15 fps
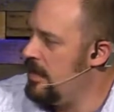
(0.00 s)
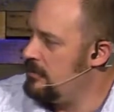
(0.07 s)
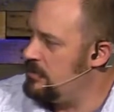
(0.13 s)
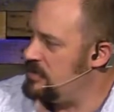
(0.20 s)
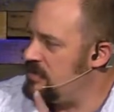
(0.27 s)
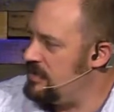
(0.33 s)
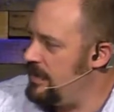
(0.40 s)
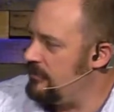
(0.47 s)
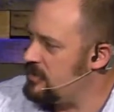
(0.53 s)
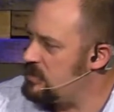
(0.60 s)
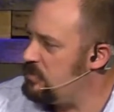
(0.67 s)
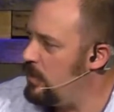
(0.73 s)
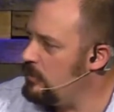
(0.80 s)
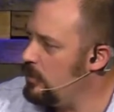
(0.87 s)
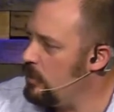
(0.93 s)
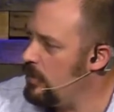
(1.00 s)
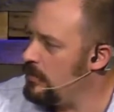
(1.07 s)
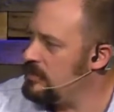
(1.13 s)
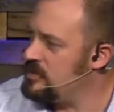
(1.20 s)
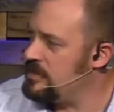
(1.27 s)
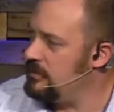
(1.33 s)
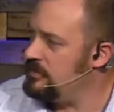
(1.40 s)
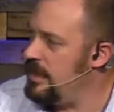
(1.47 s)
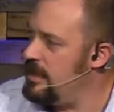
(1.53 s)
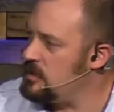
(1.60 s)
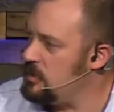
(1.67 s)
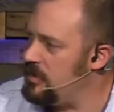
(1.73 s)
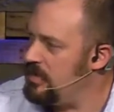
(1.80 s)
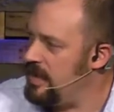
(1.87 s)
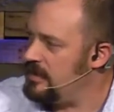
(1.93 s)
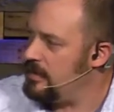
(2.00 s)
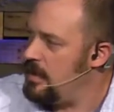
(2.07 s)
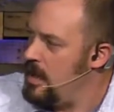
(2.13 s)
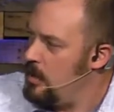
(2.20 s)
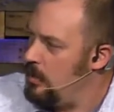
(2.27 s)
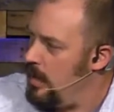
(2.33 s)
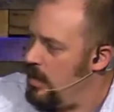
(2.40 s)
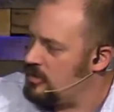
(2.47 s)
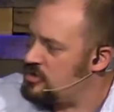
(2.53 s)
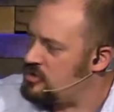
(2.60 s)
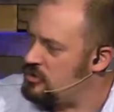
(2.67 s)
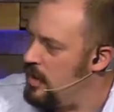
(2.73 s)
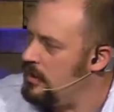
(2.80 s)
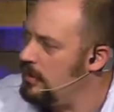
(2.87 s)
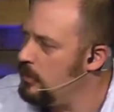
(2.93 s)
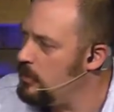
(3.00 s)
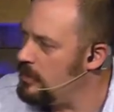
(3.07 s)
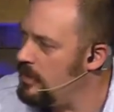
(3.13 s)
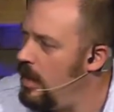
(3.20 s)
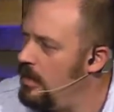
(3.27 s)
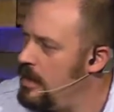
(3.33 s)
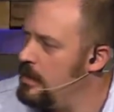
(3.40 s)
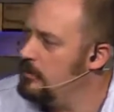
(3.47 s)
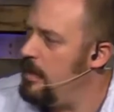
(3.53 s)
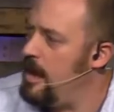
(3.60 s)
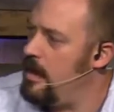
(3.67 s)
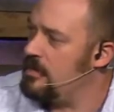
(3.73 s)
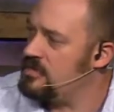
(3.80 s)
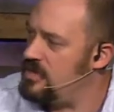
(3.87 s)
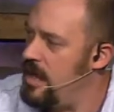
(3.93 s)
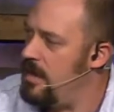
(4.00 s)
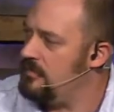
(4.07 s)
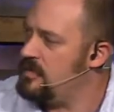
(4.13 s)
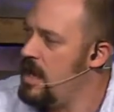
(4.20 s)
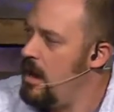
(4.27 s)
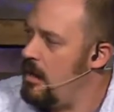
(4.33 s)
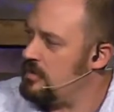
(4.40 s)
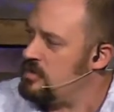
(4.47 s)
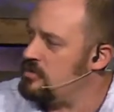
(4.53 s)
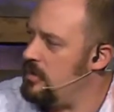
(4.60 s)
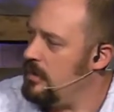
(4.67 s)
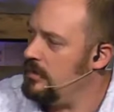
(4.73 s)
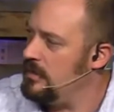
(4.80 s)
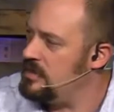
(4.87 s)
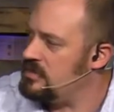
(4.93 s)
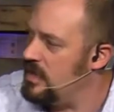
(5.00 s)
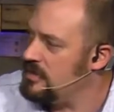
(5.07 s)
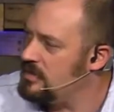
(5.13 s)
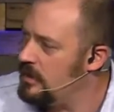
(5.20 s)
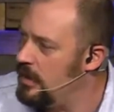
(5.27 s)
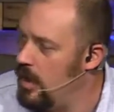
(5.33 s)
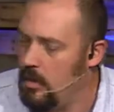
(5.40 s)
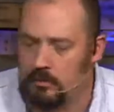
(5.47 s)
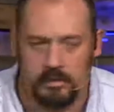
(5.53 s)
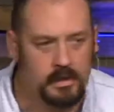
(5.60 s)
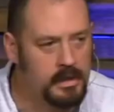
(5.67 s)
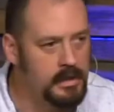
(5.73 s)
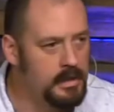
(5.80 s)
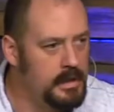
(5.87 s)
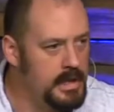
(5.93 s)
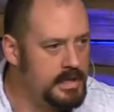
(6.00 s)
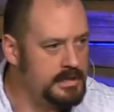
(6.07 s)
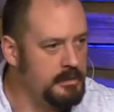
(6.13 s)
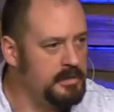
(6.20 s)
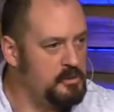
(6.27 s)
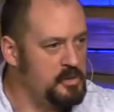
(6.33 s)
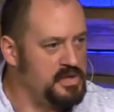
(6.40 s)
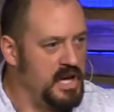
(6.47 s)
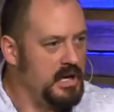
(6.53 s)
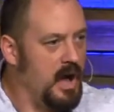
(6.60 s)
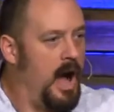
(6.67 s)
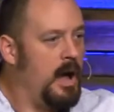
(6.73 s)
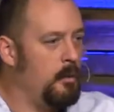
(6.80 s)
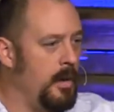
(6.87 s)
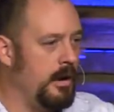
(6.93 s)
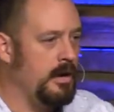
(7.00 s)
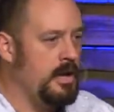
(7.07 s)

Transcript: but she never spoke a word. And sometimes we think that our struggle, we're all here by ourselves, our struggle is alone. And sometimes we say, God, where are